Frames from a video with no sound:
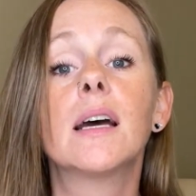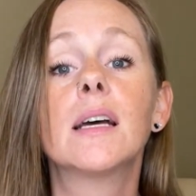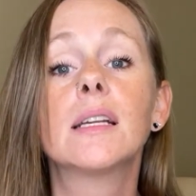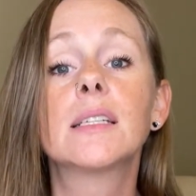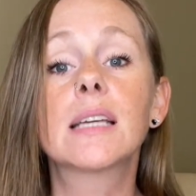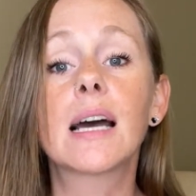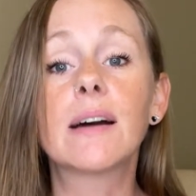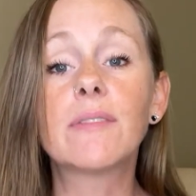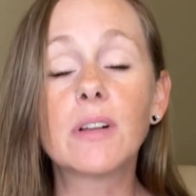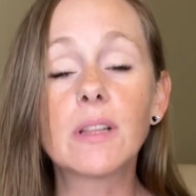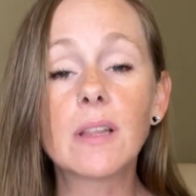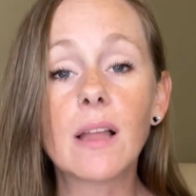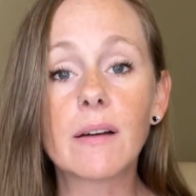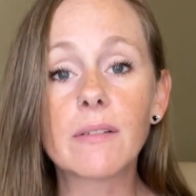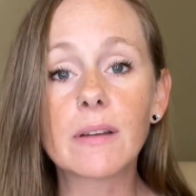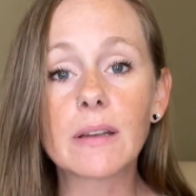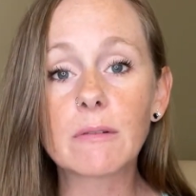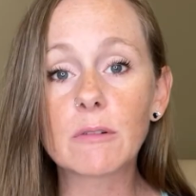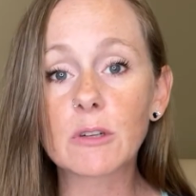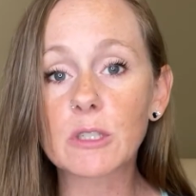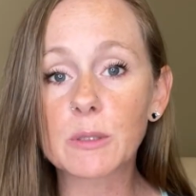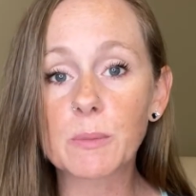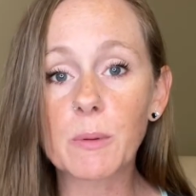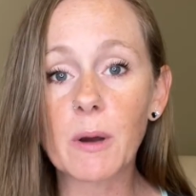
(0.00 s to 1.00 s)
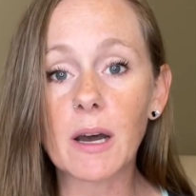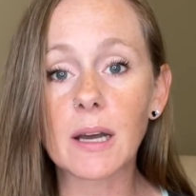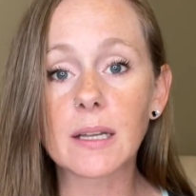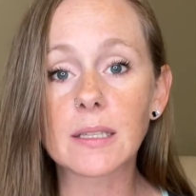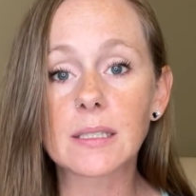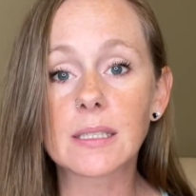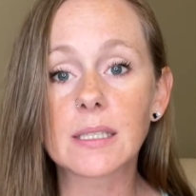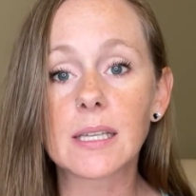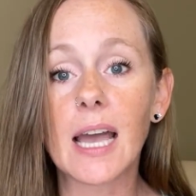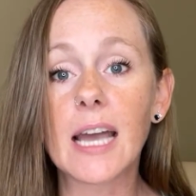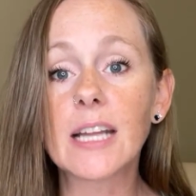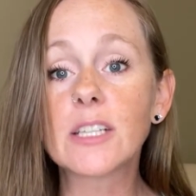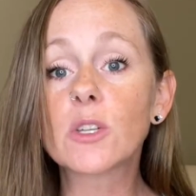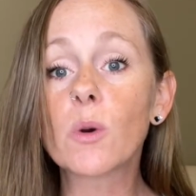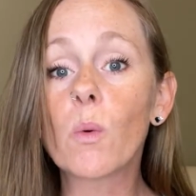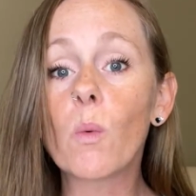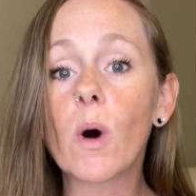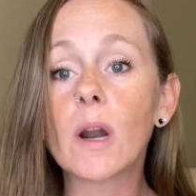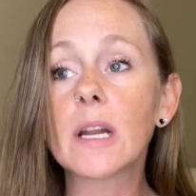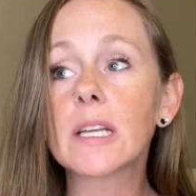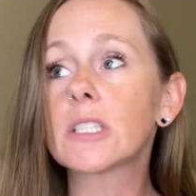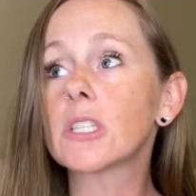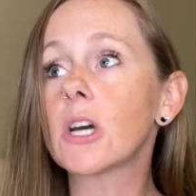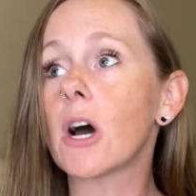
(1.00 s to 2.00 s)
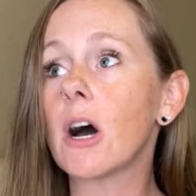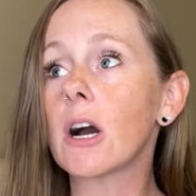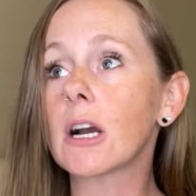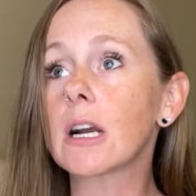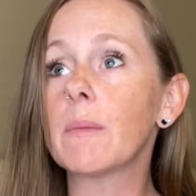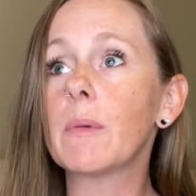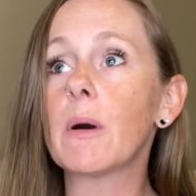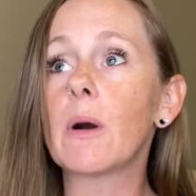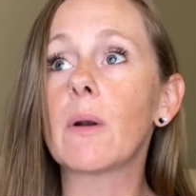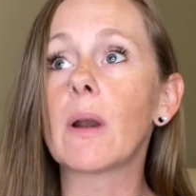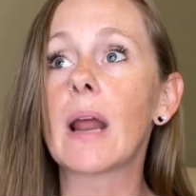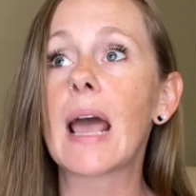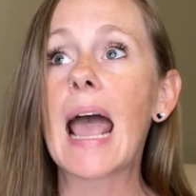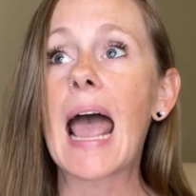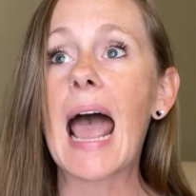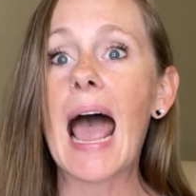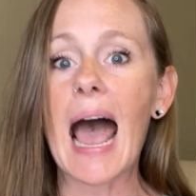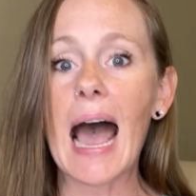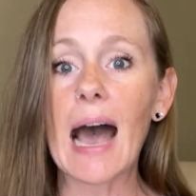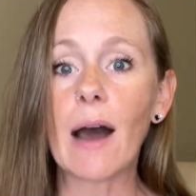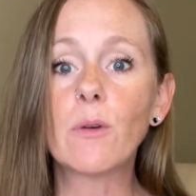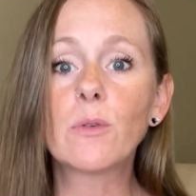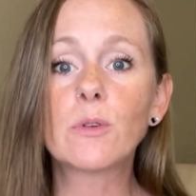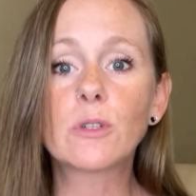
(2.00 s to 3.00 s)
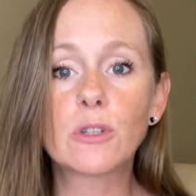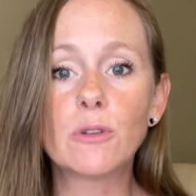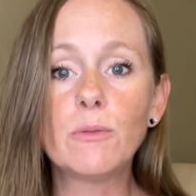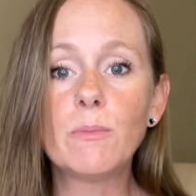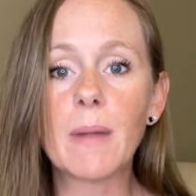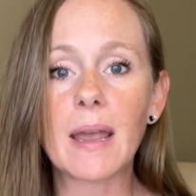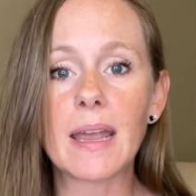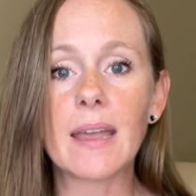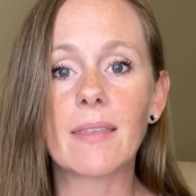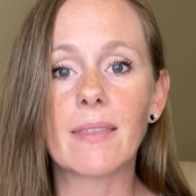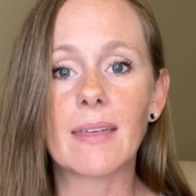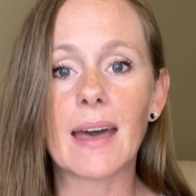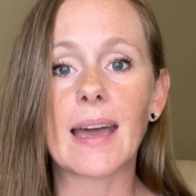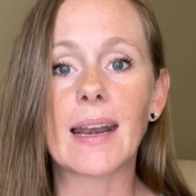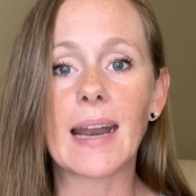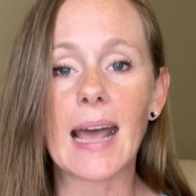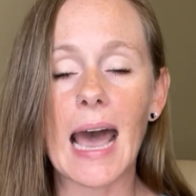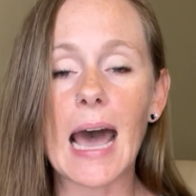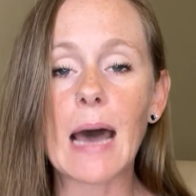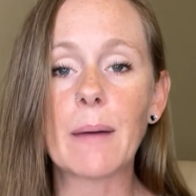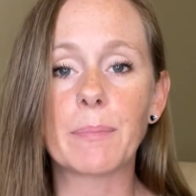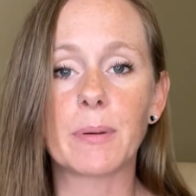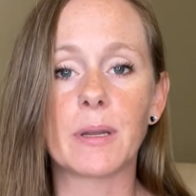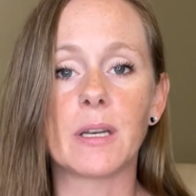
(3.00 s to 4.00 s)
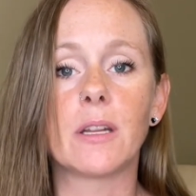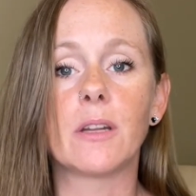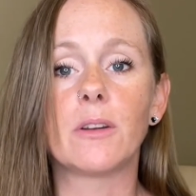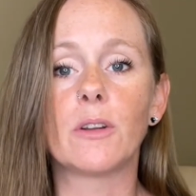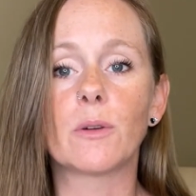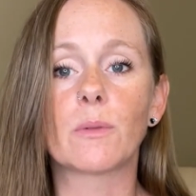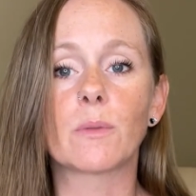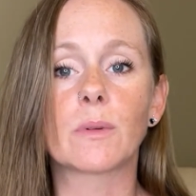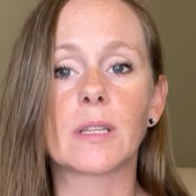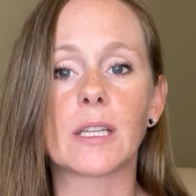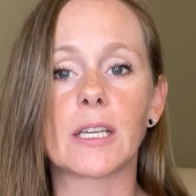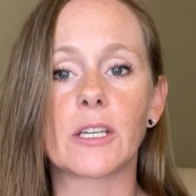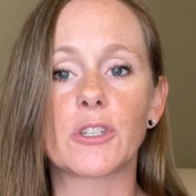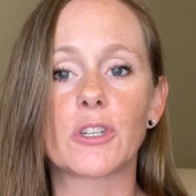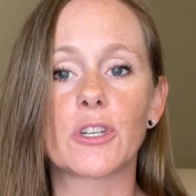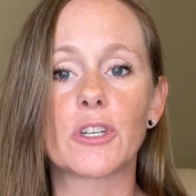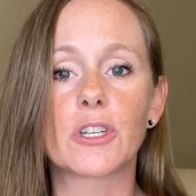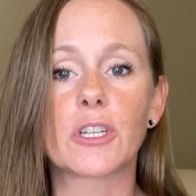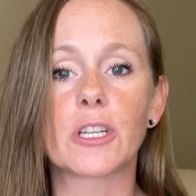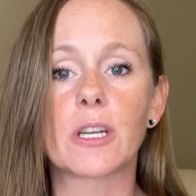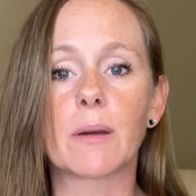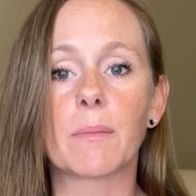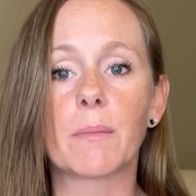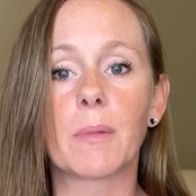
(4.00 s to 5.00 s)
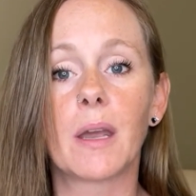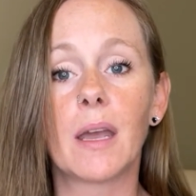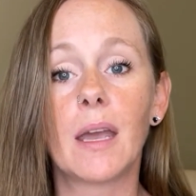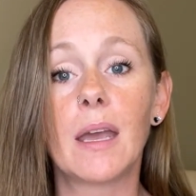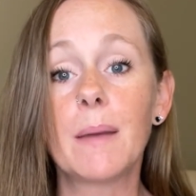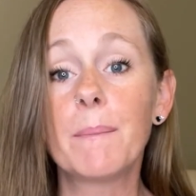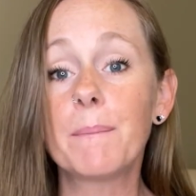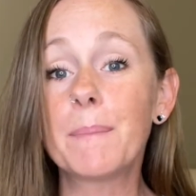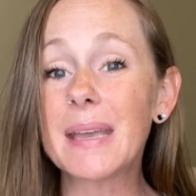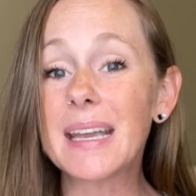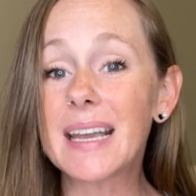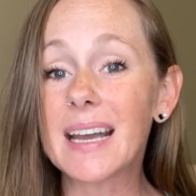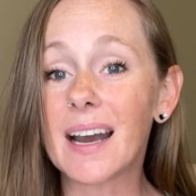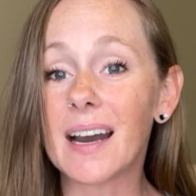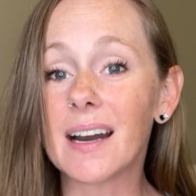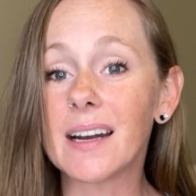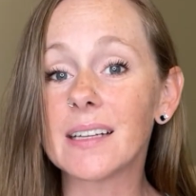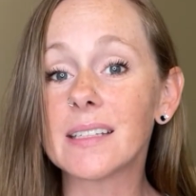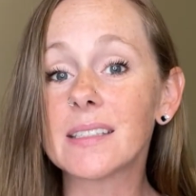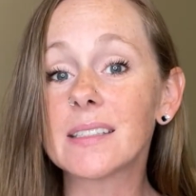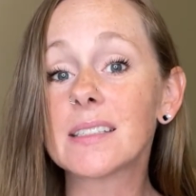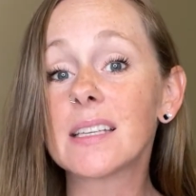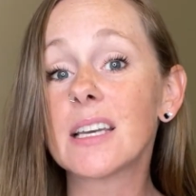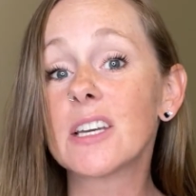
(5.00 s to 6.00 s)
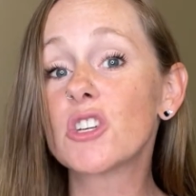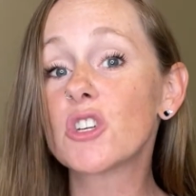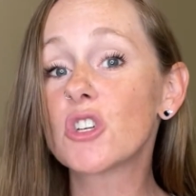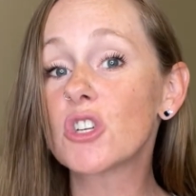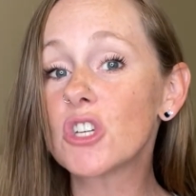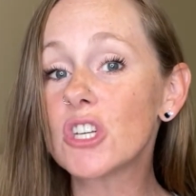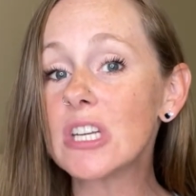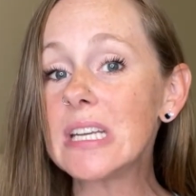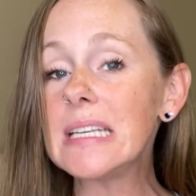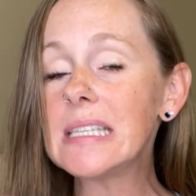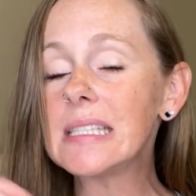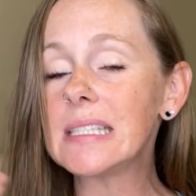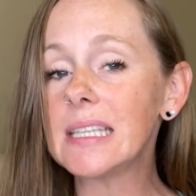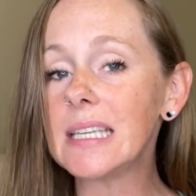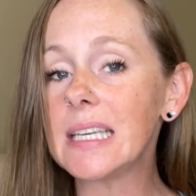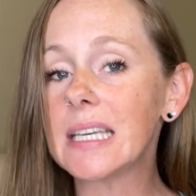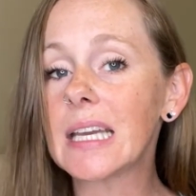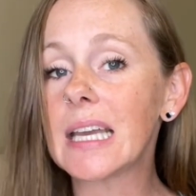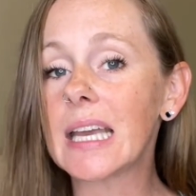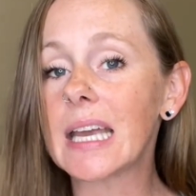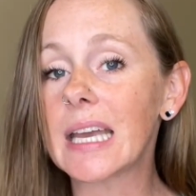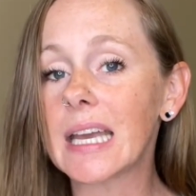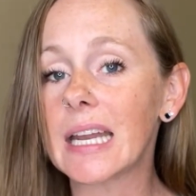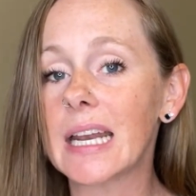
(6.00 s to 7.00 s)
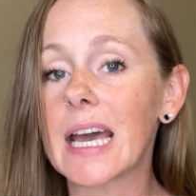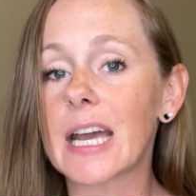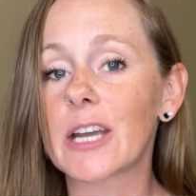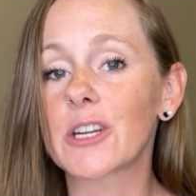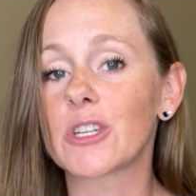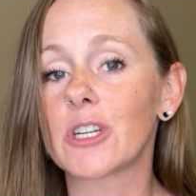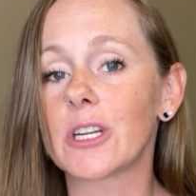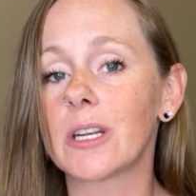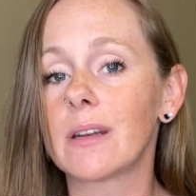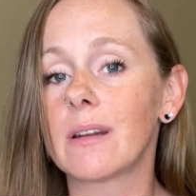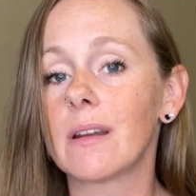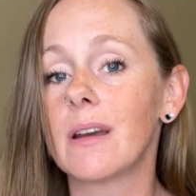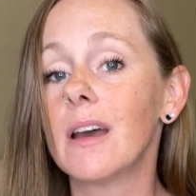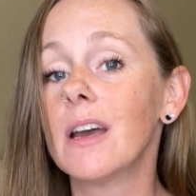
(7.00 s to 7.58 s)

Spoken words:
to have a loving response and to want to talk about how to make that happen in your relationship because she's seeking connection.